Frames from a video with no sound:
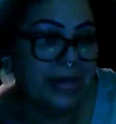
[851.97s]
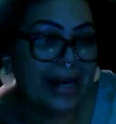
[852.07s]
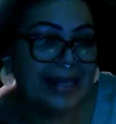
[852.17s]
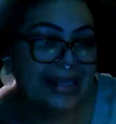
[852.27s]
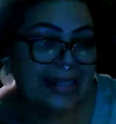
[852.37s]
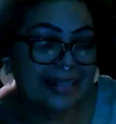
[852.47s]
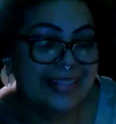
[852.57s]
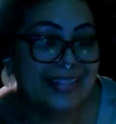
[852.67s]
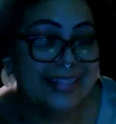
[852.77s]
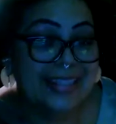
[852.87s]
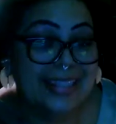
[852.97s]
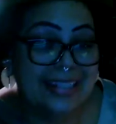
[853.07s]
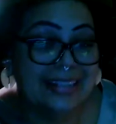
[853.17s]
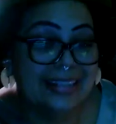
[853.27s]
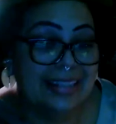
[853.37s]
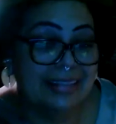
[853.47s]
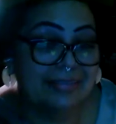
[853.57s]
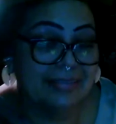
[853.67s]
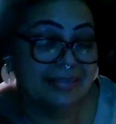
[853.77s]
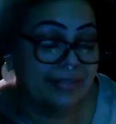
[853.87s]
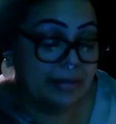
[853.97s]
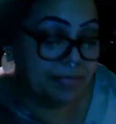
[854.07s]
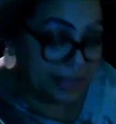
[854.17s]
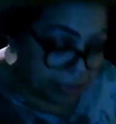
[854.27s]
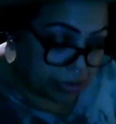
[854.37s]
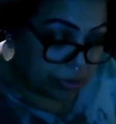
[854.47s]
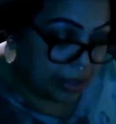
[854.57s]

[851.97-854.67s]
I get into the like vampirical